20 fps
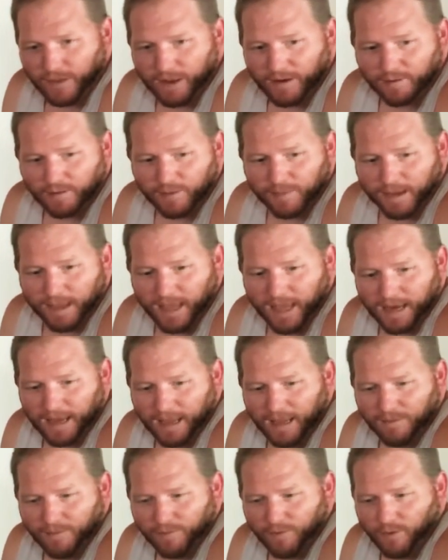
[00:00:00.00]
out of
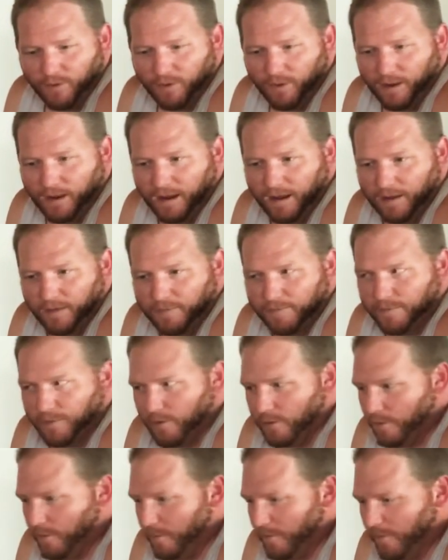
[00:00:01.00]
spaghetti for a
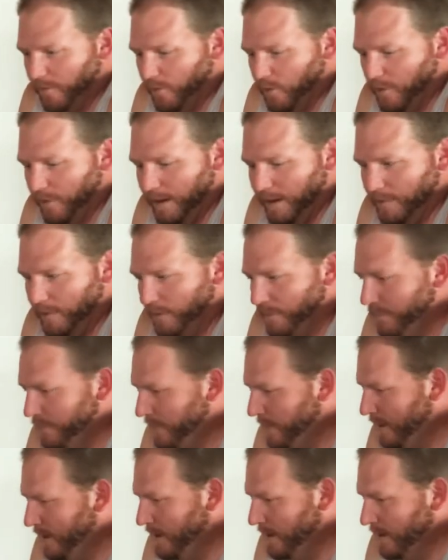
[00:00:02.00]
group of 4 people.
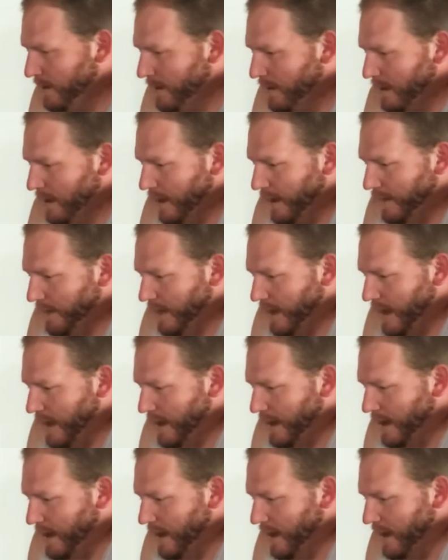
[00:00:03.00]
And
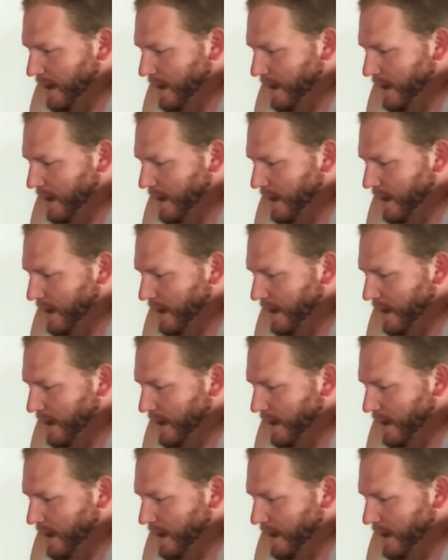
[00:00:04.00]
then